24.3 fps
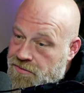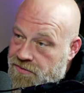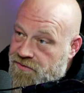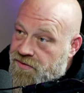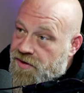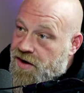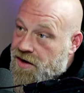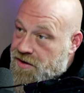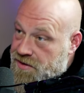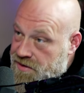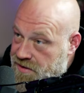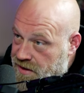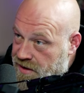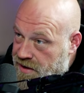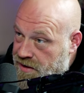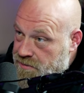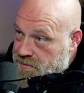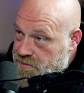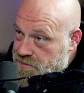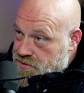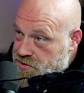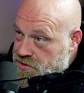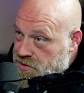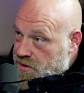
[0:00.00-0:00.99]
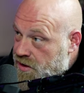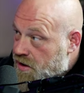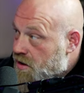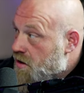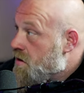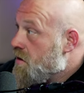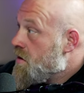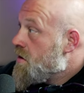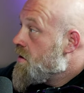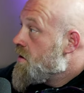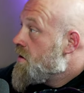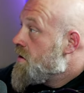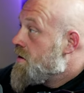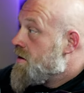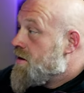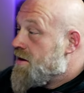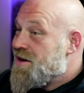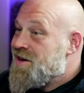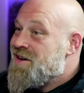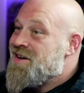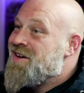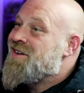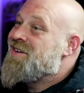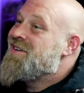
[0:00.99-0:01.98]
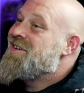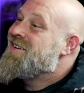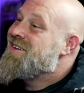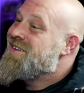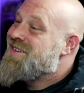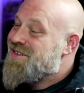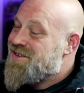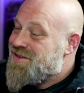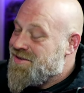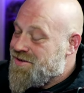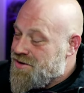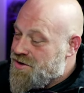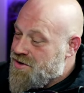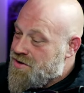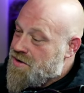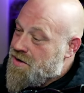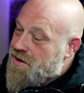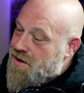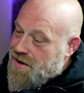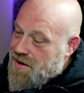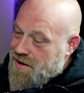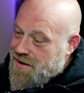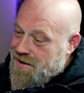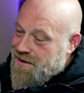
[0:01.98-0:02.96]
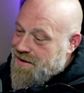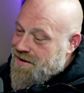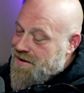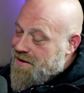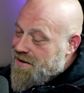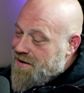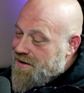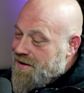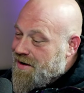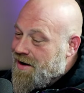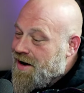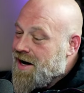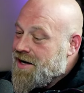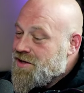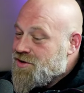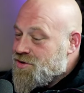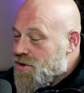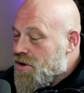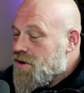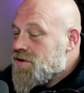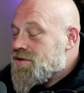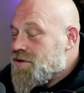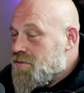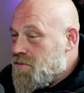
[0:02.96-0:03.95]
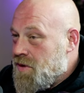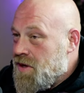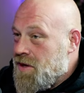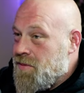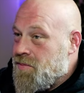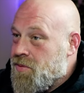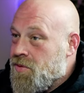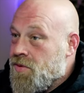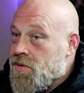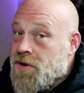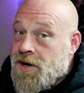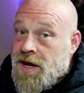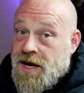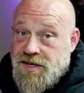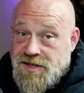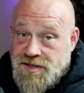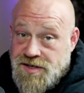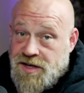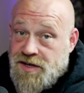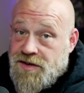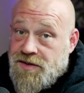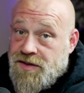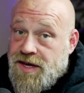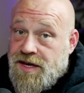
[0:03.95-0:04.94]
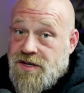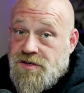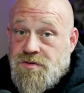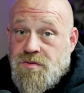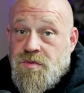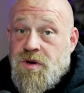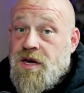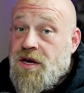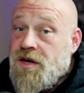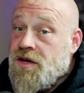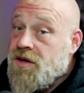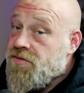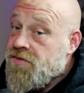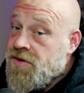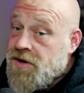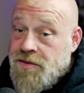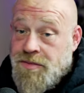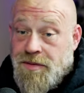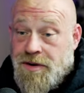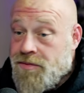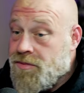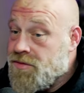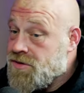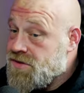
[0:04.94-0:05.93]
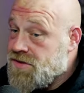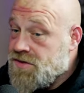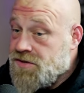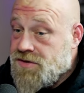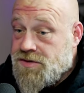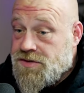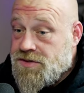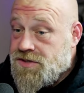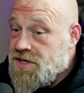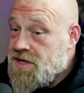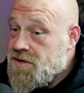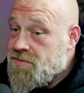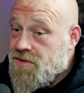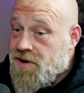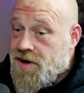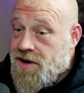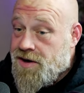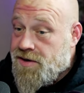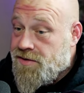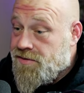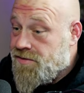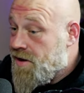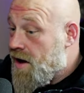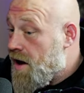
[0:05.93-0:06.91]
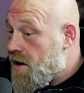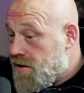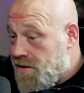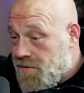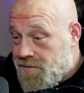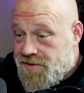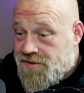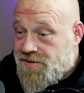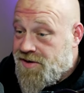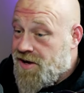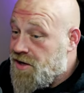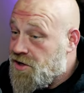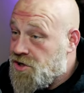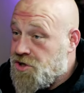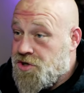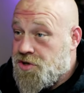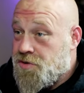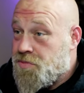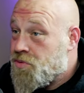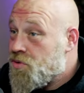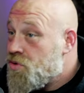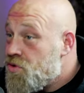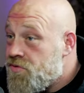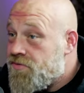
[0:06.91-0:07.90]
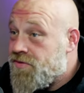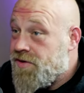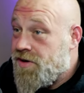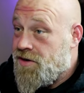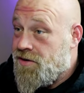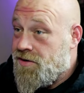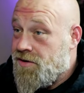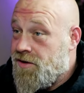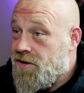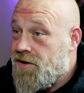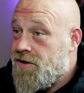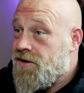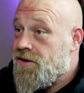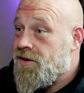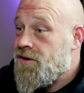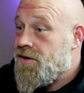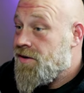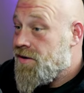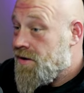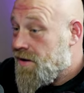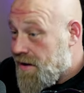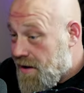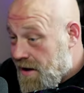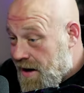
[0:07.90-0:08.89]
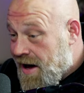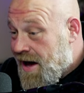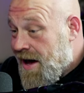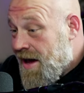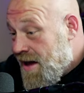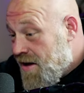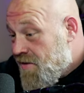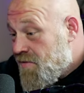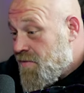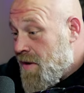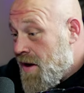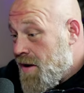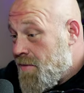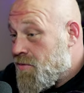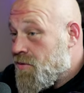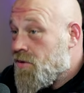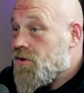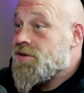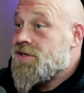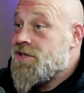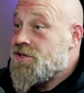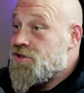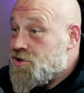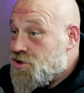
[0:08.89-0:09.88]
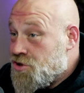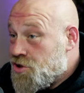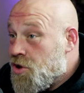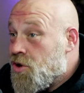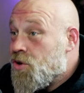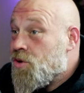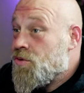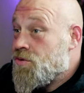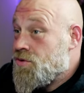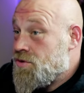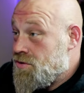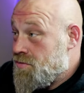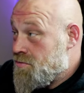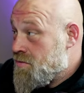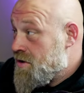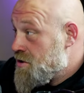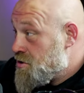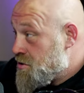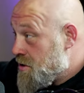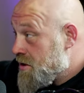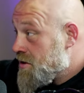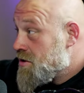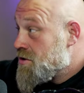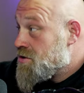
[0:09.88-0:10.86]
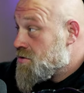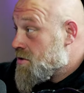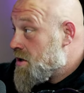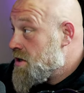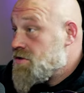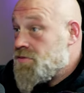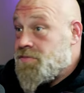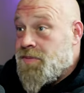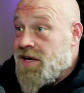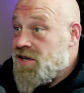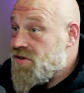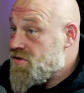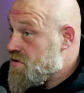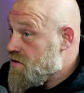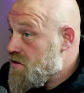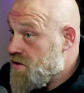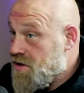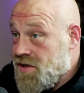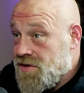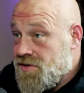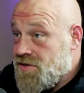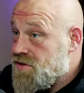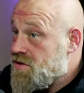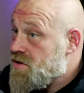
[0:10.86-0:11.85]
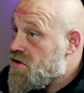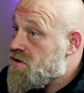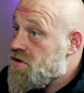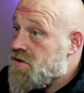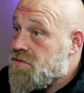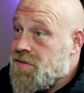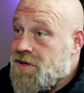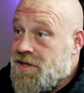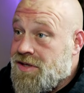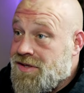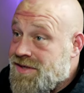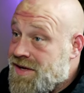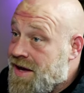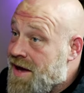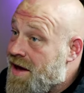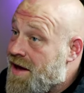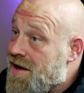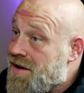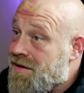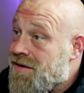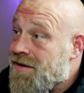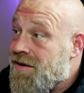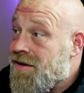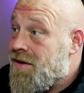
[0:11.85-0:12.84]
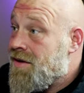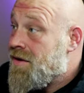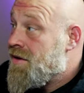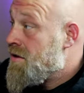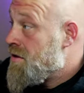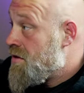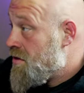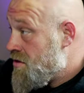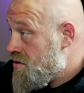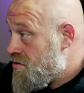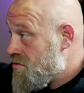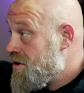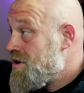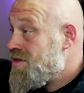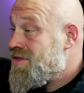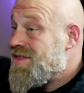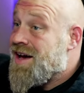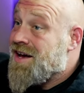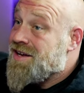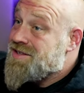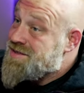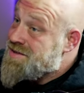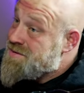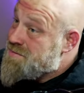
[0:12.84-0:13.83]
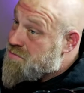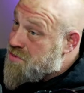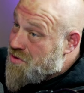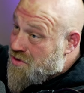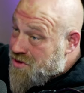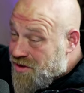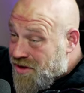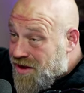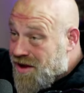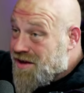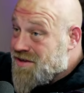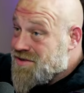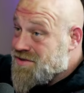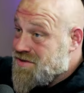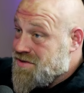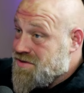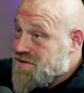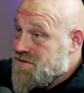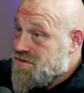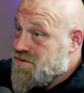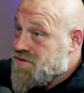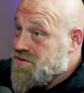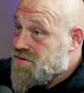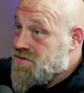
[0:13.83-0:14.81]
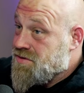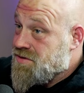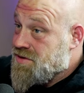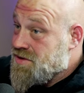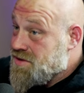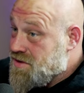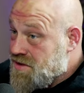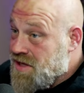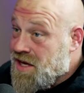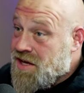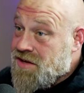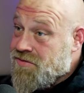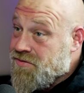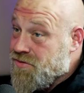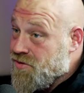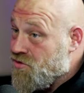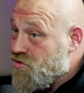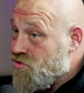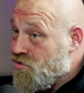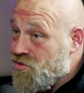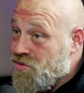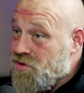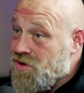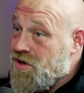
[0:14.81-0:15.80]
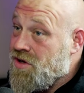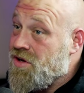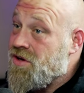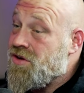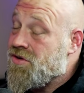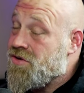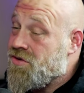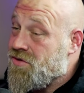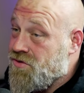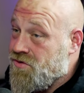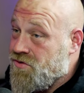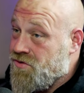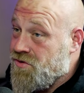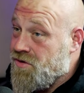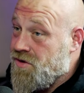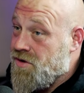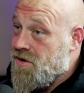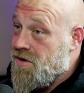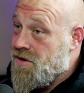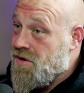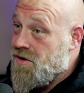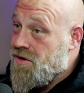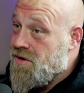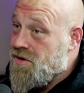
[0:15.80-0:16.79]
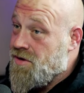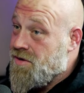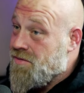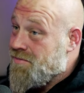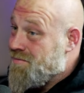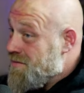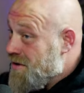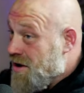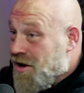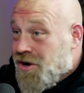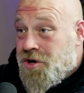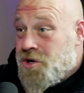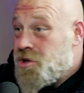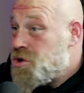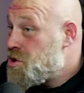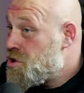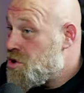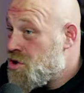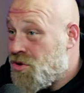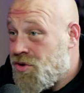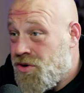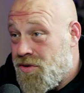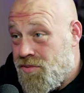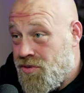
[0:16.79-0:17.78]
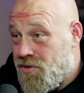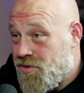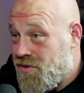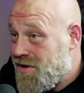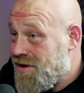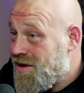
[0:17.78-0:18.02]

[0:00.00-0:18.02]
Fucked up. So, like, you know, I talk to people, and I said it last week. If anybody wants to see my documentation to prove it, I have paperwork that shows my triglycerides basically considered me dead, three thousand plus sustained for two years. Uninsurable. The